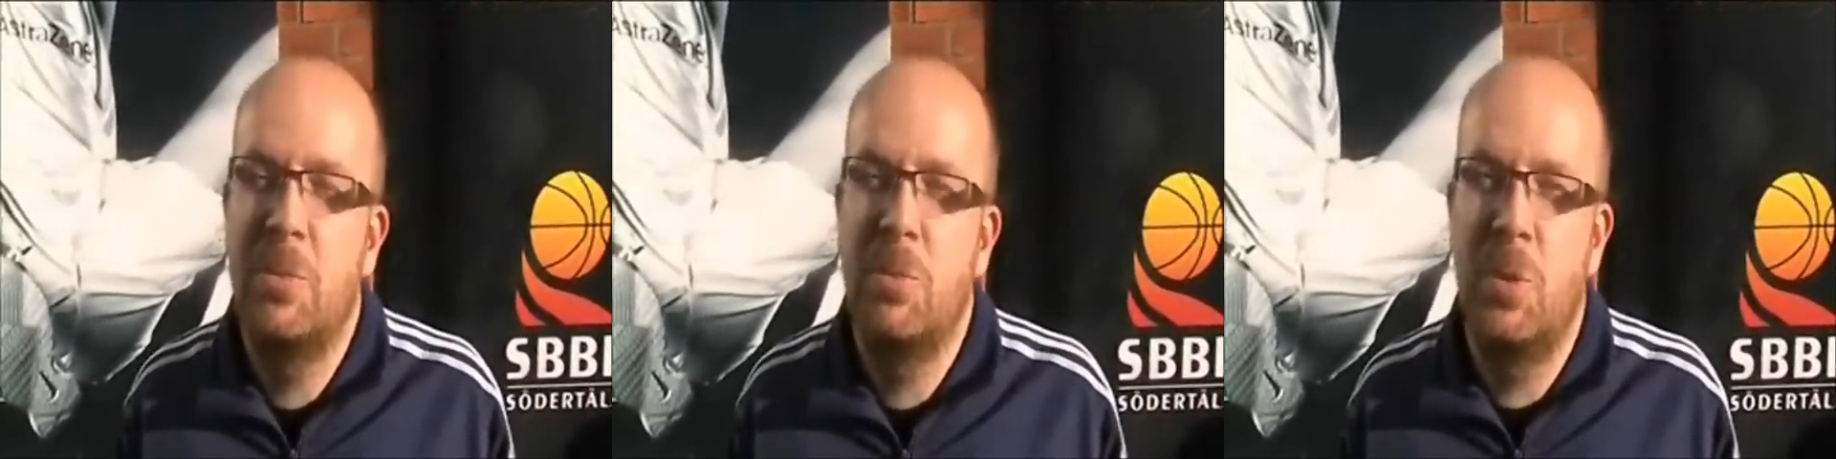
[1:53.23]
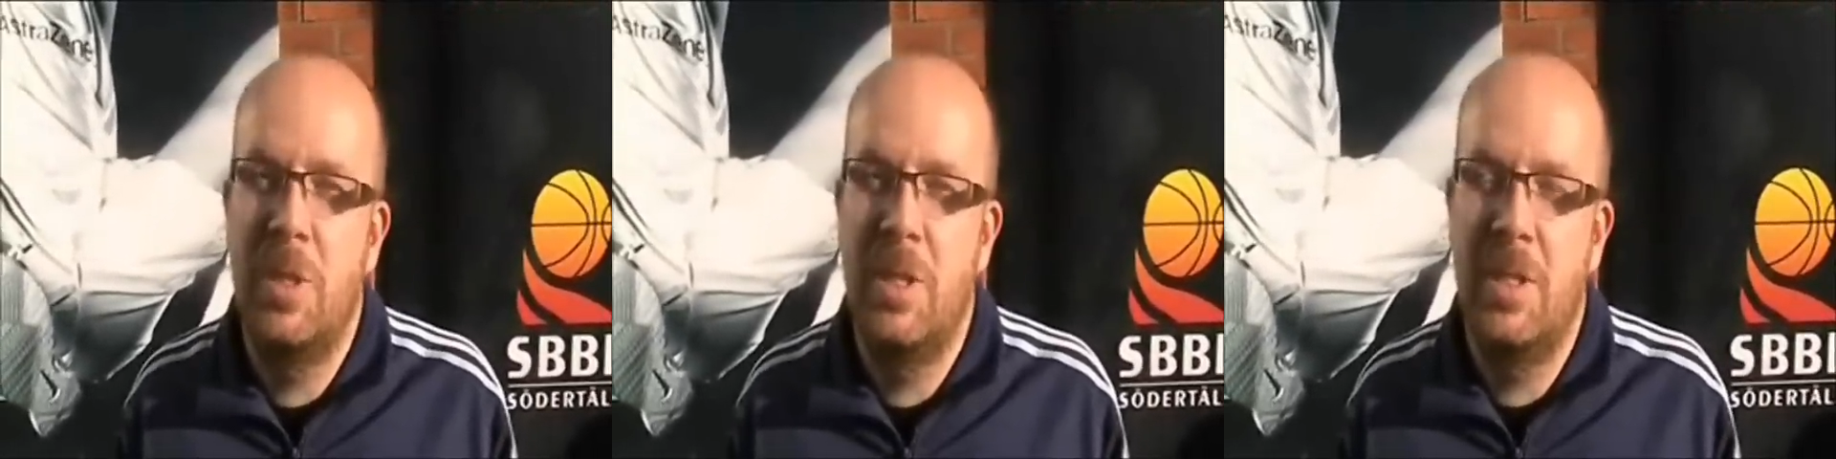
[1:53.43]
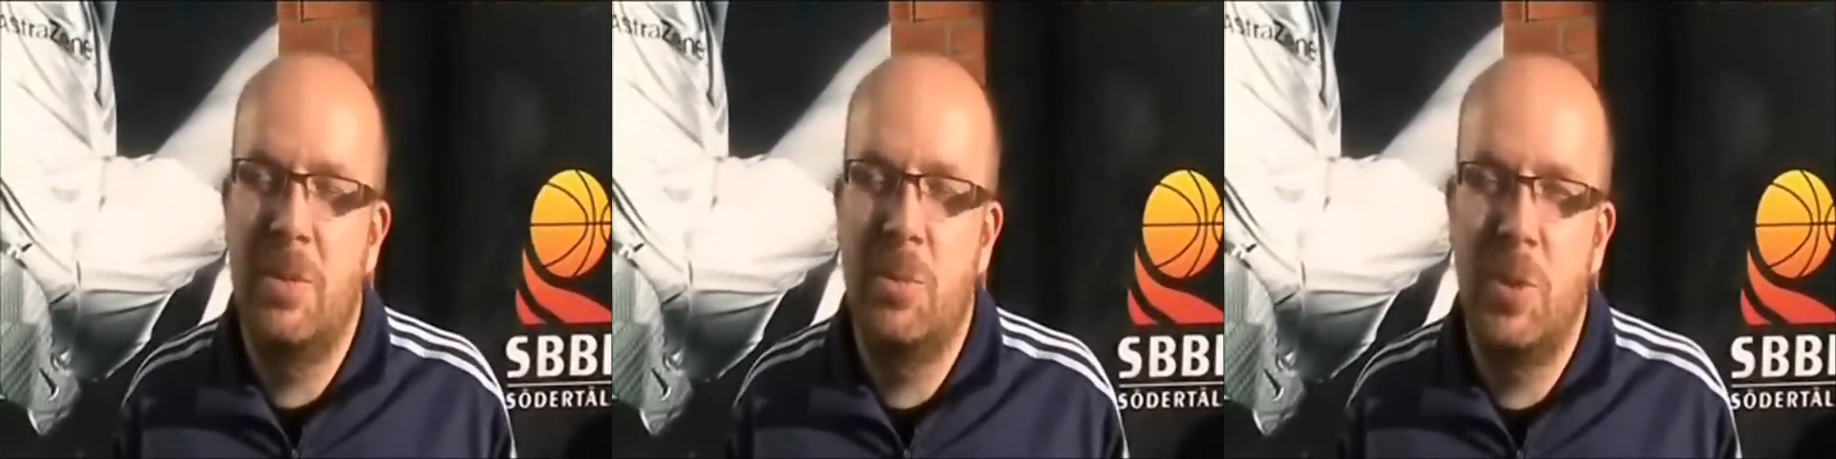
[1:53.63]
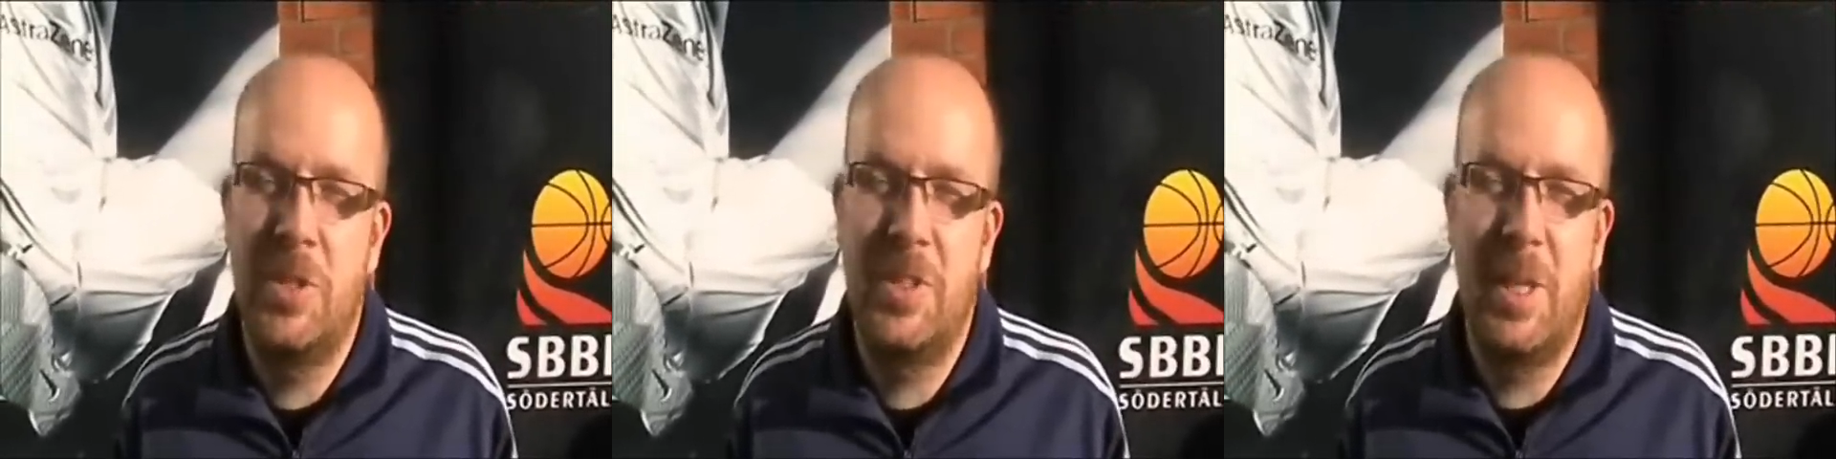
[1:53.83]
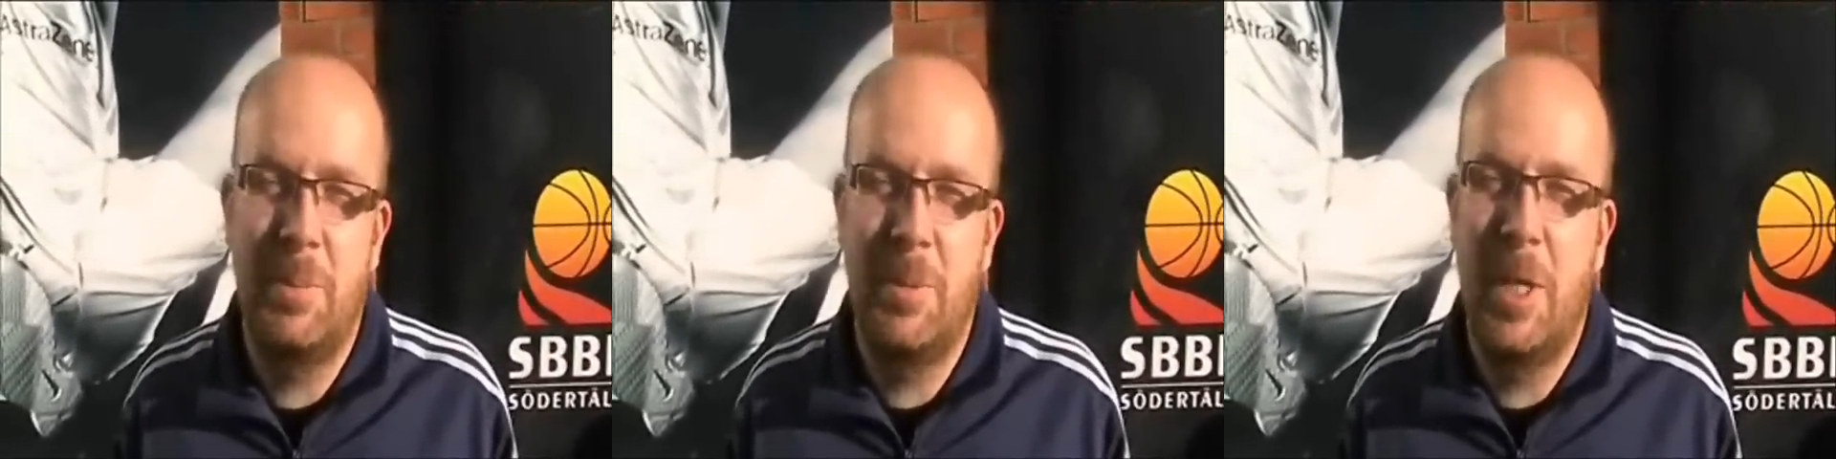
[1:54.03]
we
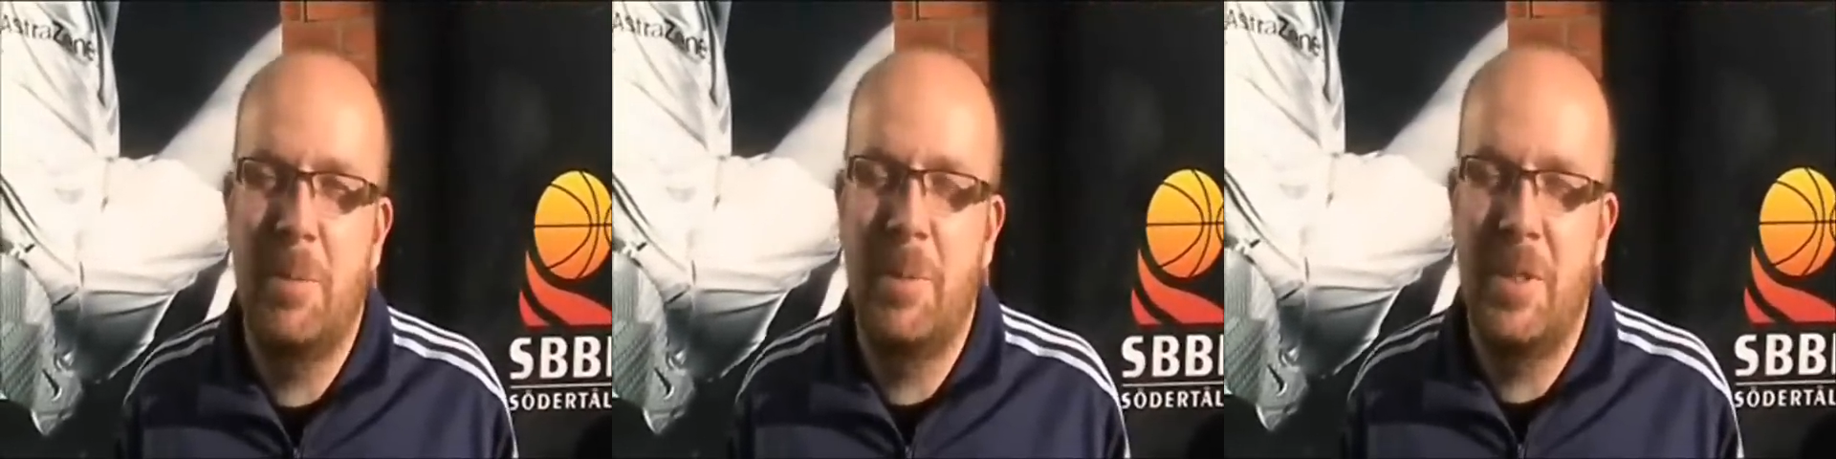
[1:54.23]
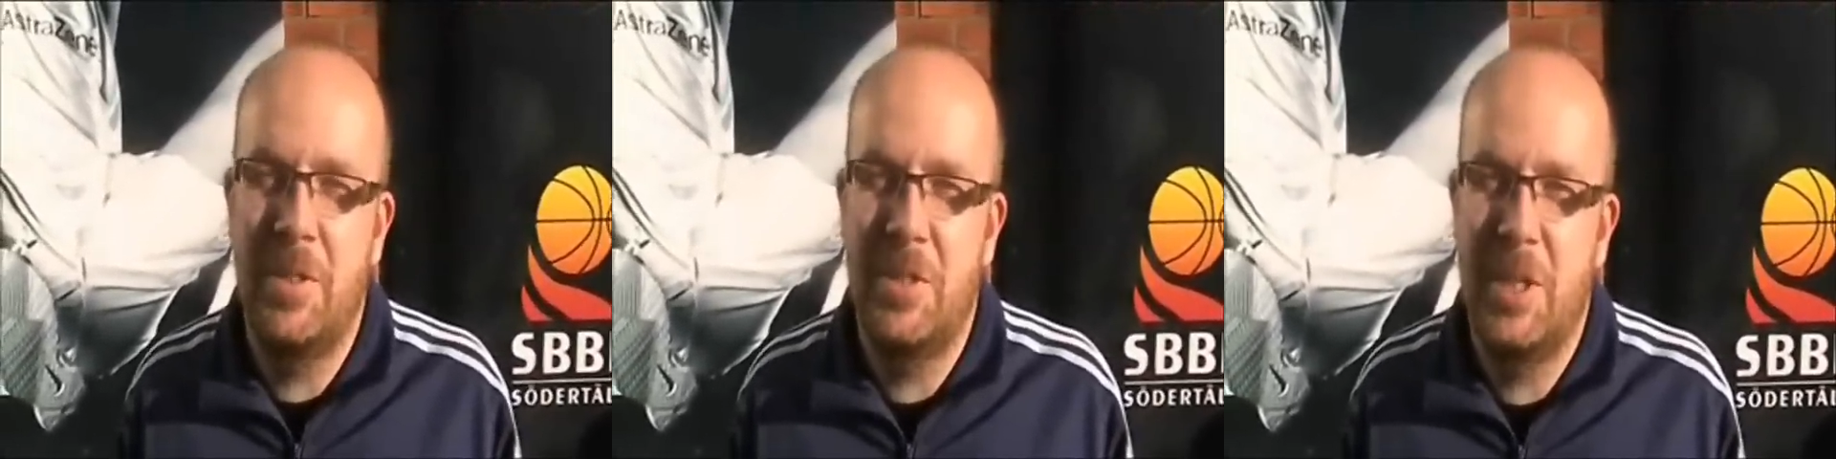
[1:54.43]
stepped up in the